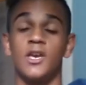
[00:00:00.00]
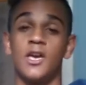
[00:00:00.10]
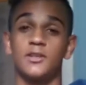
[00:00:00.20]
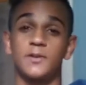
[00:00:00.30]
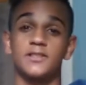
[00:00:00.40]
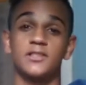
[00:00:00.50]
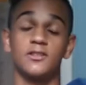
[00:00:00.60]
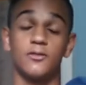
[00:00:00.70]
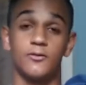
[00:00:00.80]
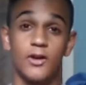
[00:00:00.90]
Especially
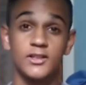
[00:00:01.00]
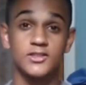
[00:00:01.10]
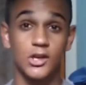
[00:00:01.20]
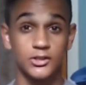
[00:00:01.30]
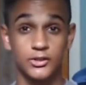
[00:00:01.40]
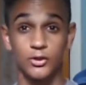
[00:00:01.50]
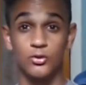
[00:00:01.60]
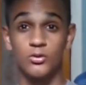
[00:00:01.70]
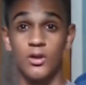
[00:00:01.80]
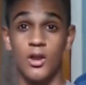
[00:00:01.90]
the vines that I do,
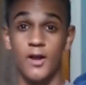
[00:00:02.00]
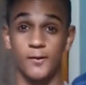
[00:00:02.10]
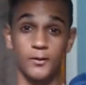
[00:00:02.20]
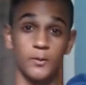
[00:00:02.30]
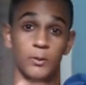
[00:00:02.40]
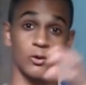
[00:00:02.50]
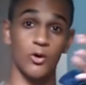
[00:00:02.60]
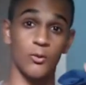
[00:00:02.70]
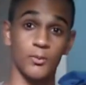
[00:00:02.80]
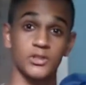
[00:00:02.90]
I'm going to be putting it
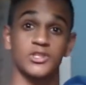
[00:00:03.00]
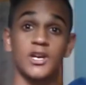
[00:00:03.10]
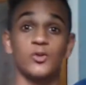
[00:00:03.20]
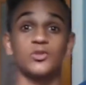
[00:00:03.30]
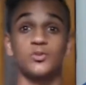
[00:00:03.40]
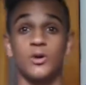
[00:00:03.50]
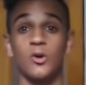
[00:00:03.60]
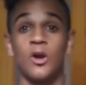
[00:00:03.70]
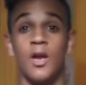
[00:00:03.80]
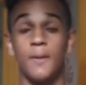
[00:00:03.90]
on my channel as well,
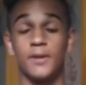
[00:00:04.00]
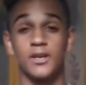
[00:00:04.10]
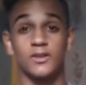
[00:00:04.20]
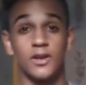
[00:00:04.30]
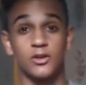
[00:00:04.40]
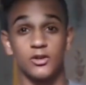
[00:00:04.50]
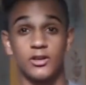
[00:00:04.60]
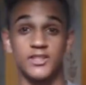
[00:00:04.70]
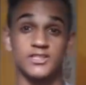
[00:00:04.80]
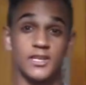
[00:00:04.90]
meaning that you're going to
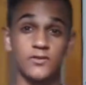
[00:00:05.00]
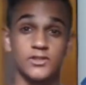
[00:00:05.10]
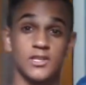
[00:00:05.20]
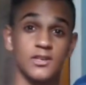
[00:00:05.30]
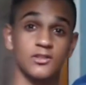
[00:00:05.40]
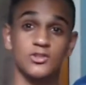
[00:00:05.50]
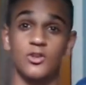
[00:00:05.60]
get 7 seconds